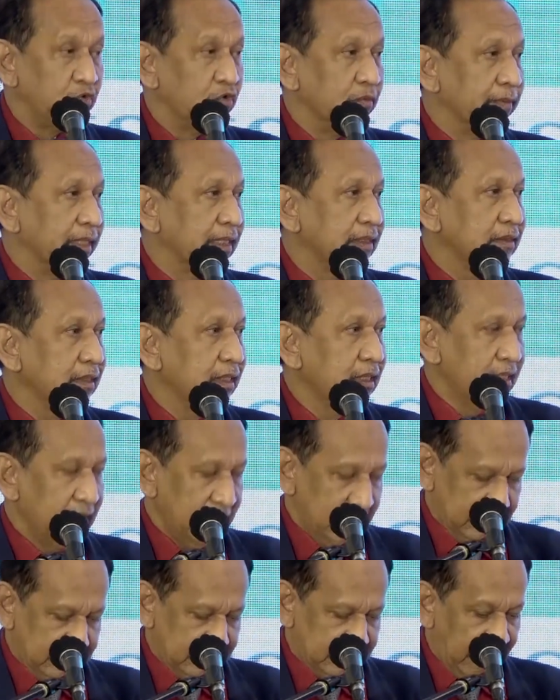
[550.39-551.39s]
human
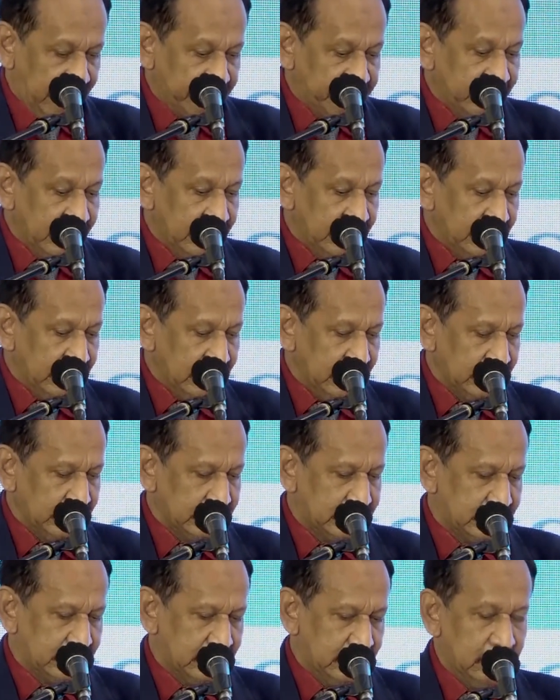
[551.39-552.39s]
several
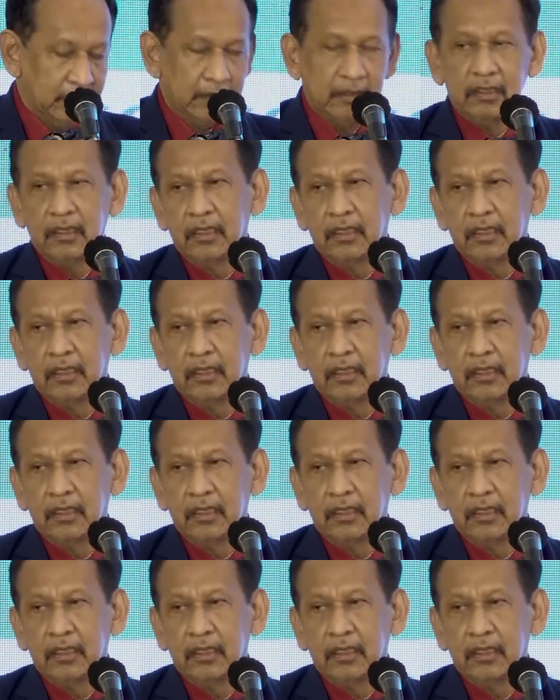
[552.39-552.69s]
years